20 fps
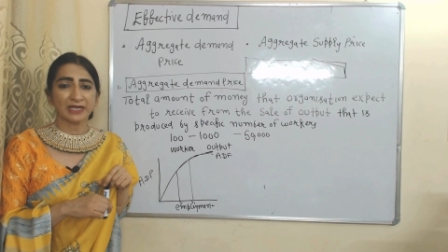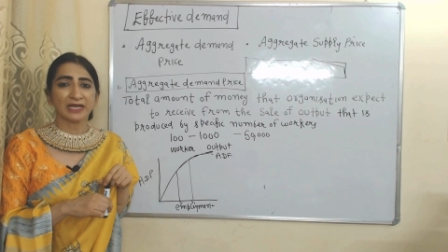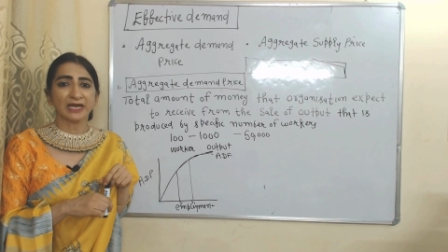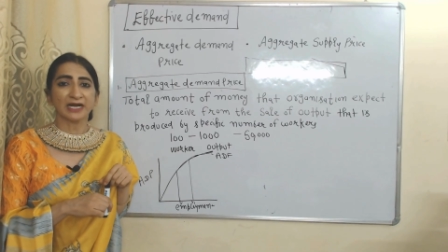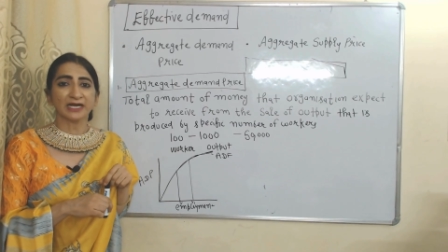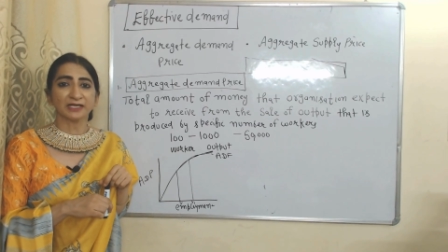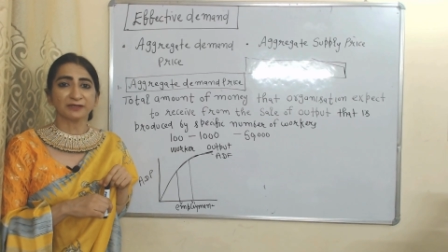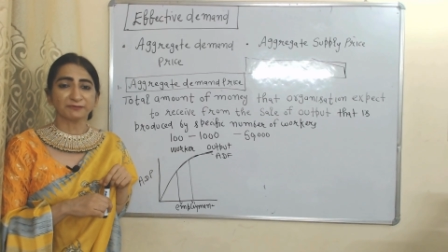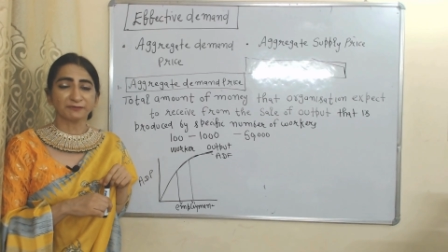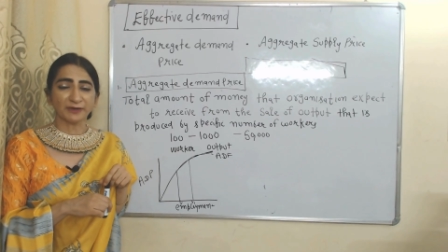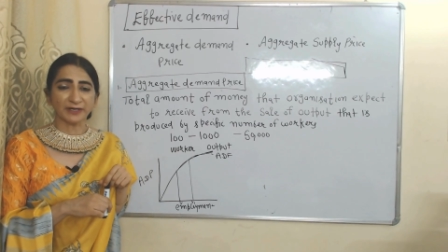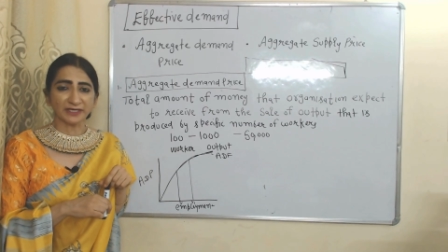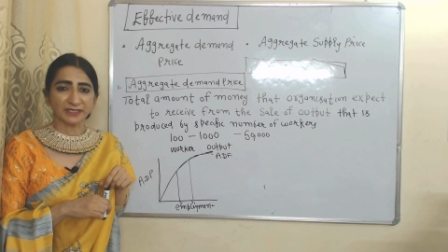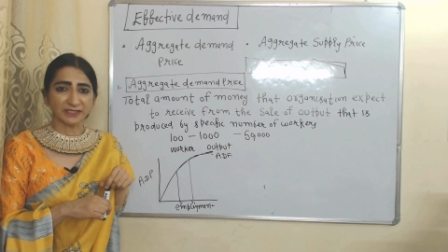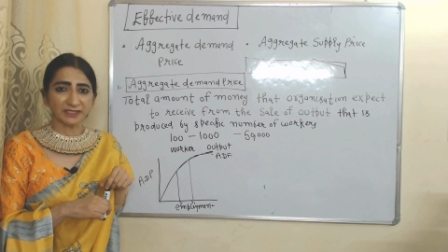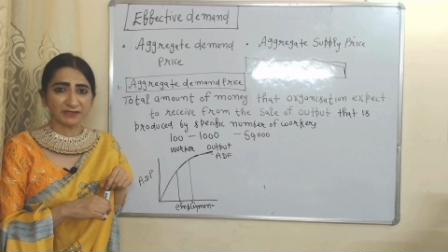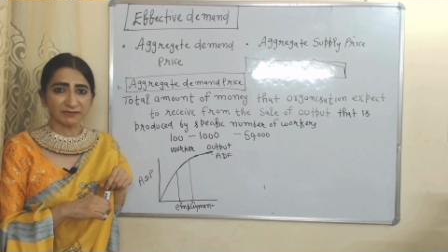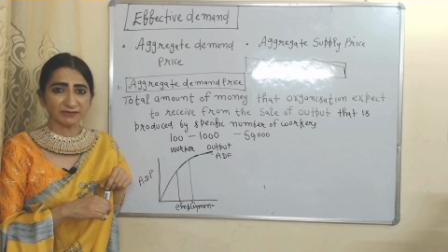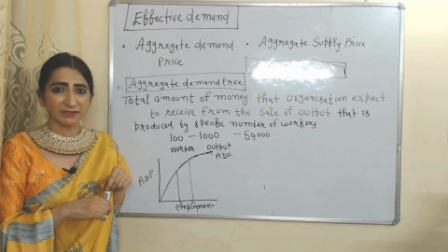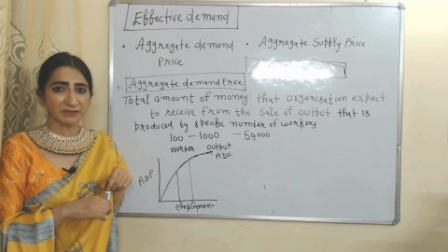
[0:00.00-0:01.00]
and
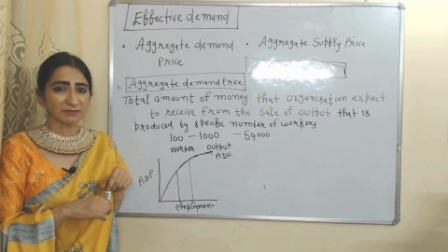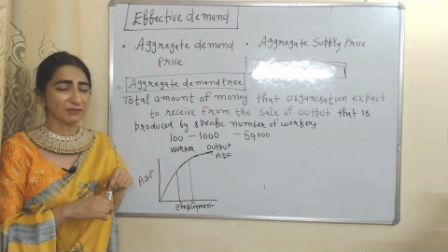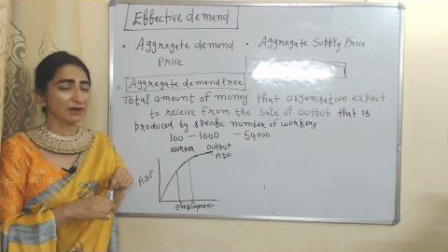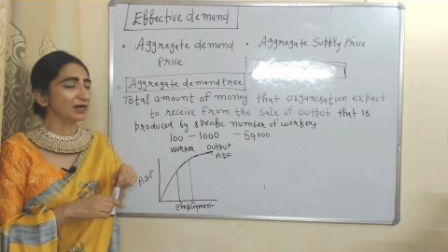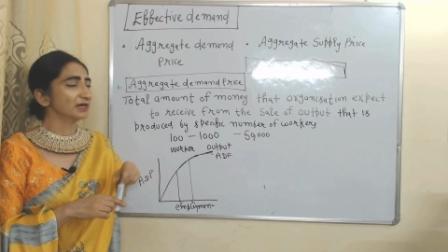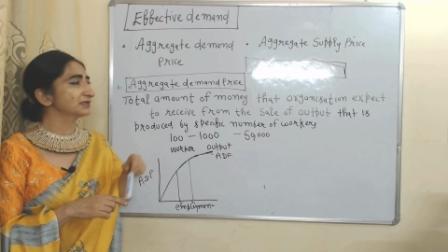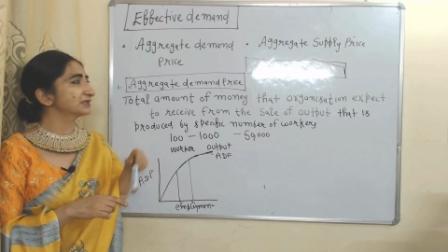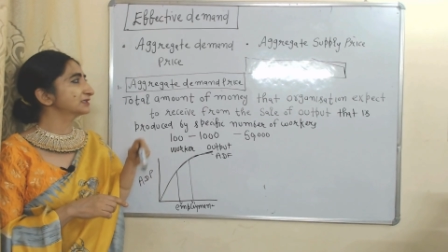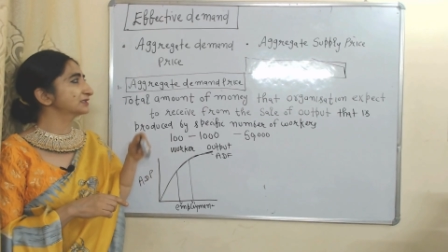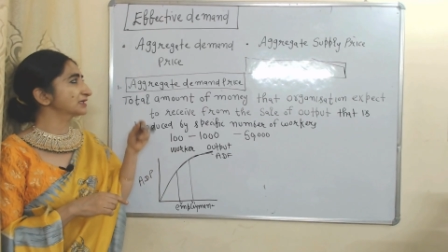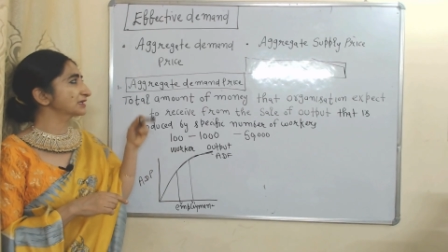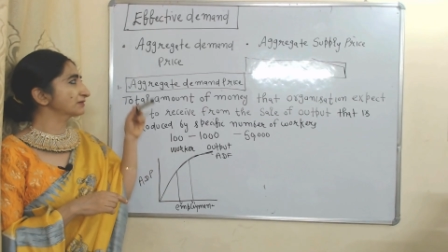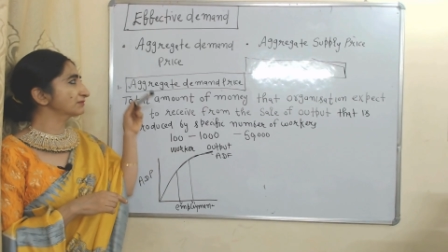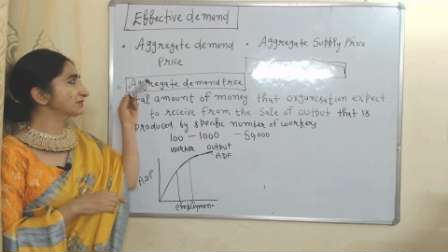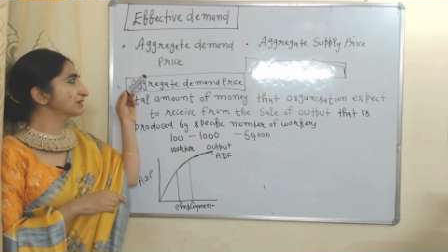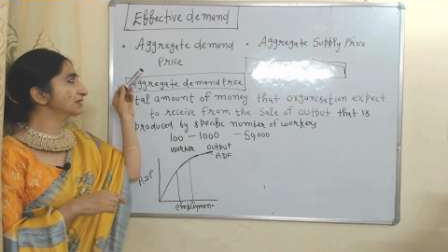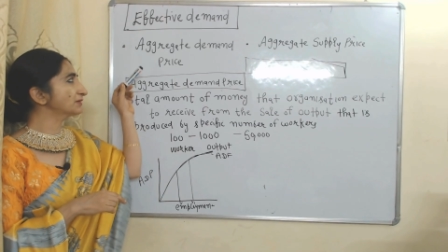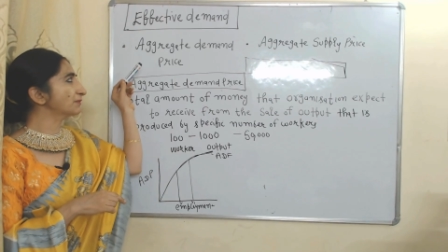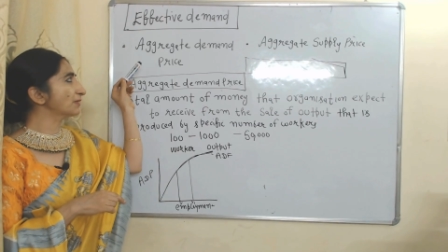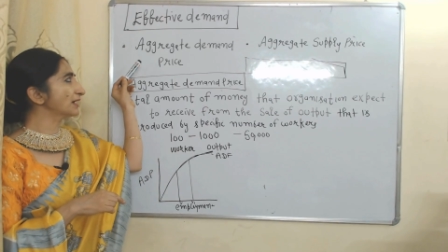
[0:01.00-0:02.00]
effective demand
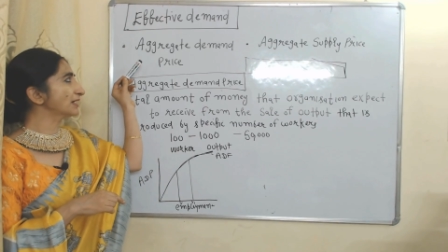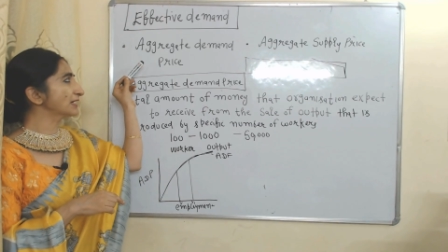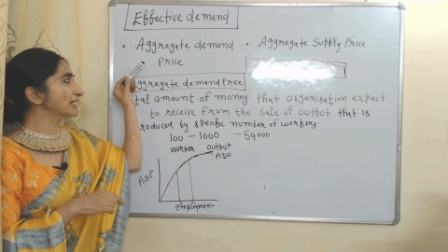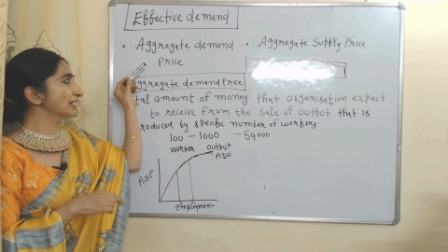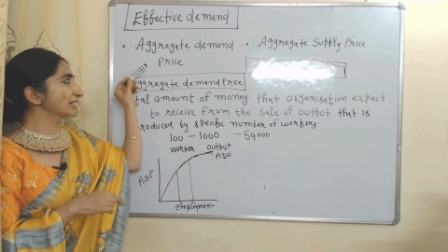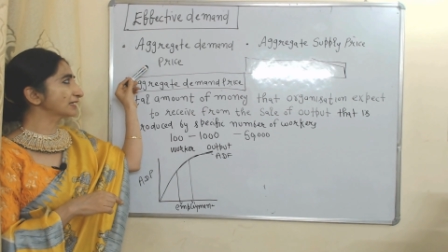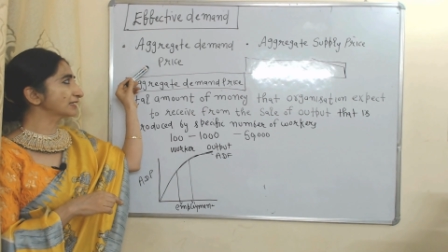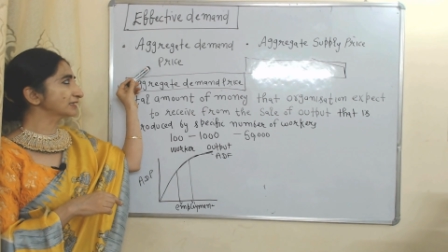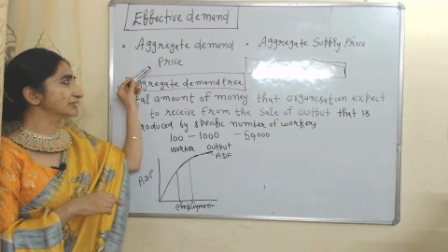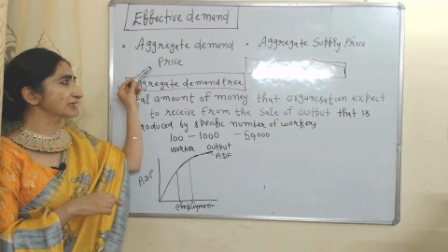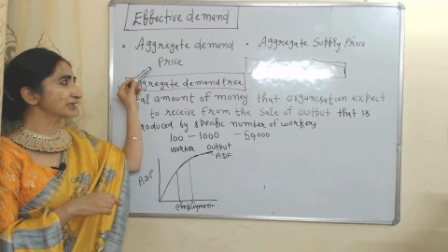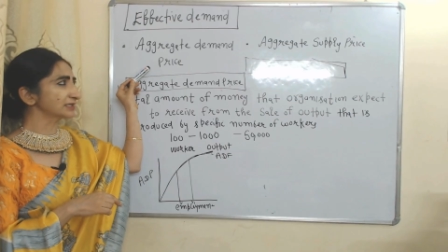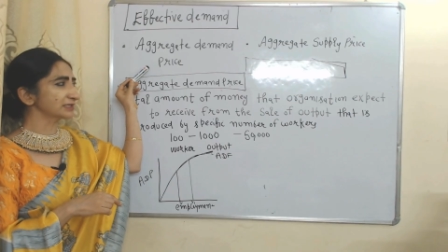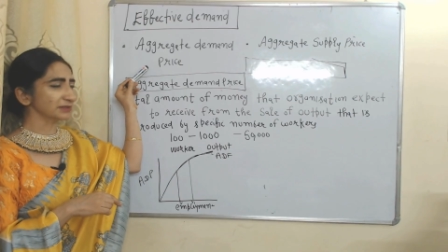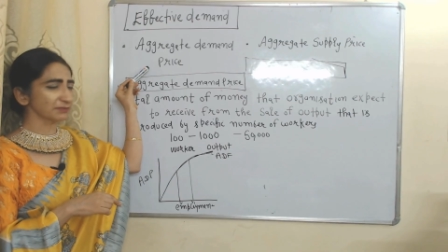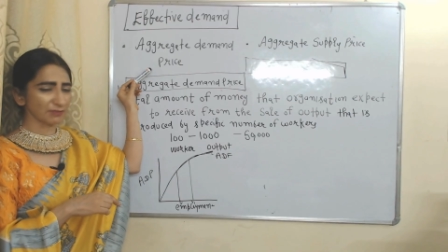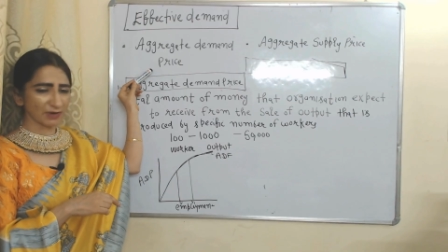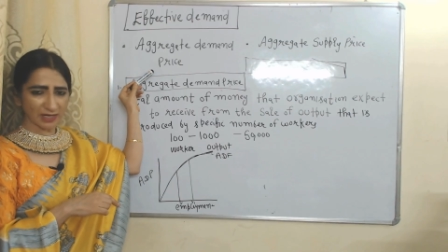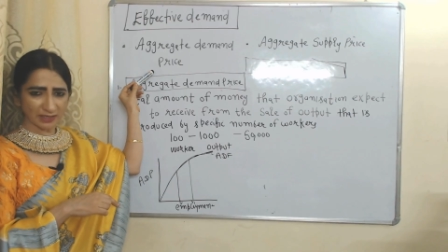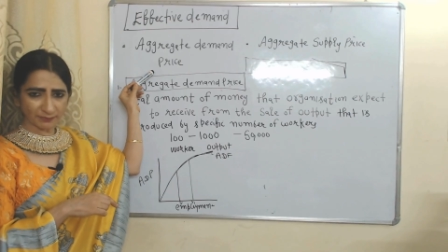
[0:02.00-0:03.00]
determined by aggregate
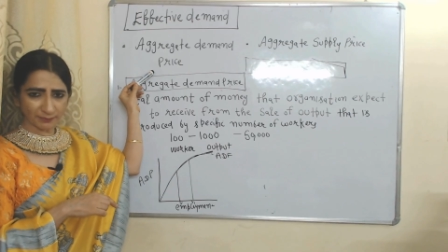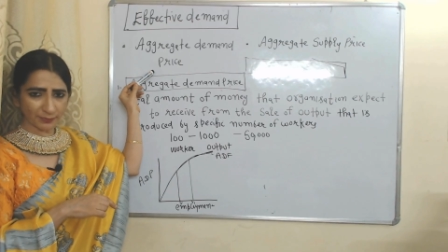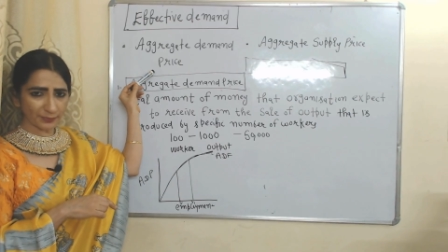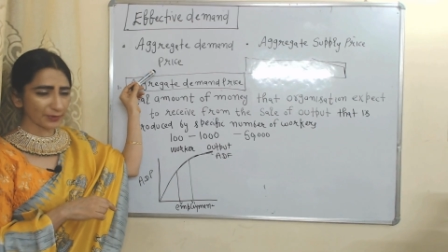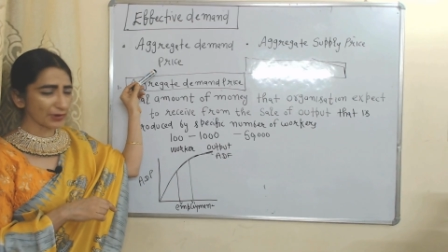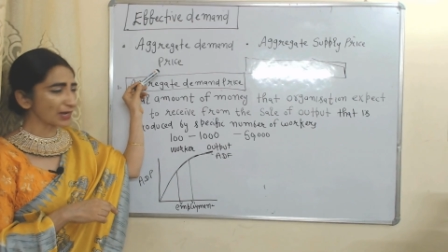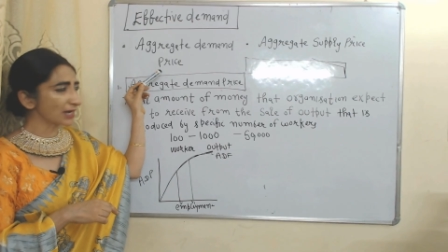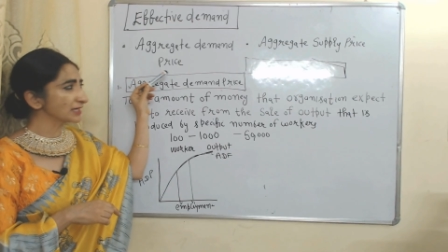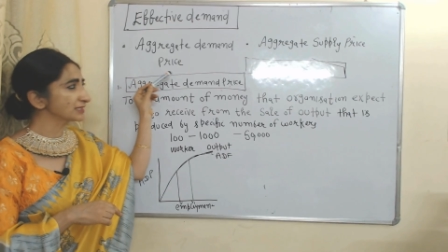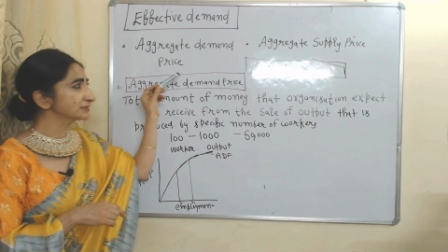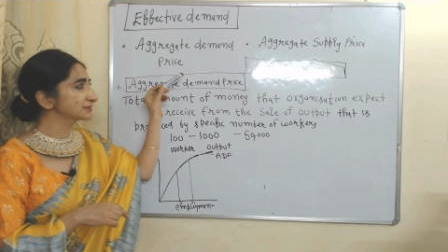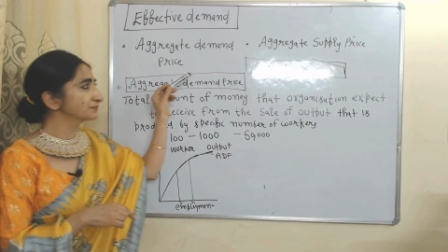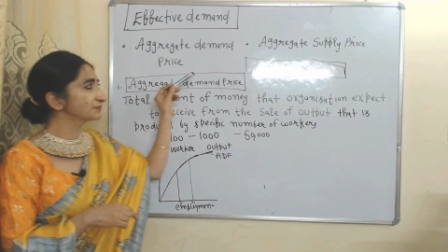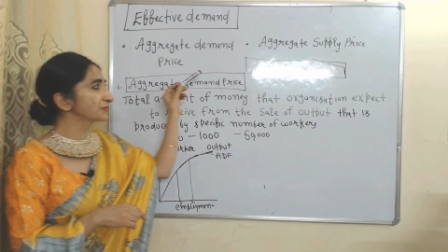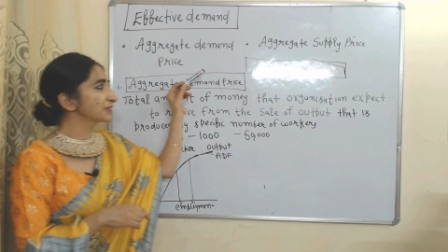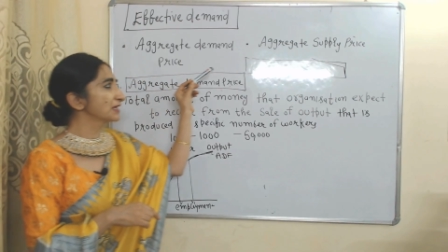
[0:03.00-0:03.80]
demand price